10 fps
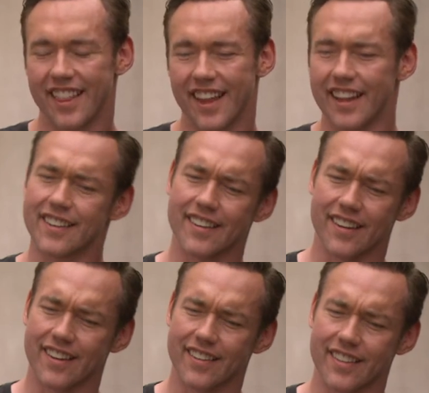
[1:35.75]
that,
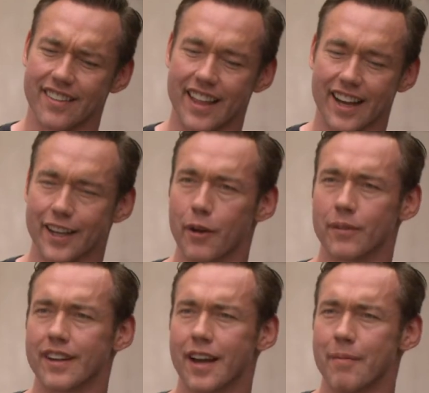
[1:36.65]
uh, that could
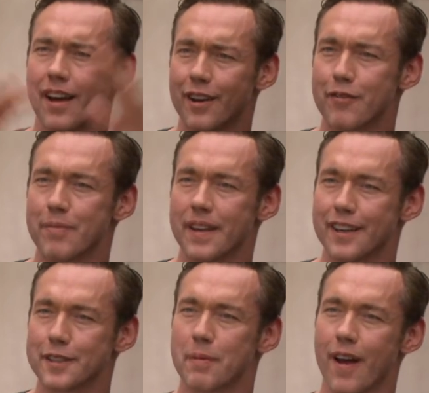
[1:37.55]
only come out of
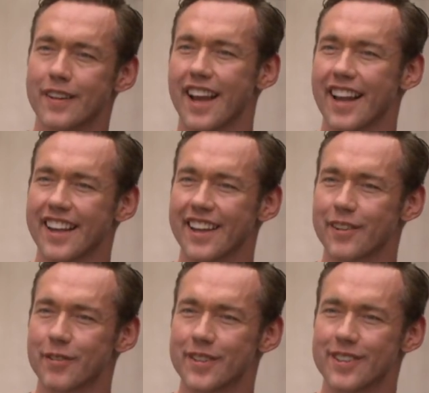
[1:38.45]
being spontaneous.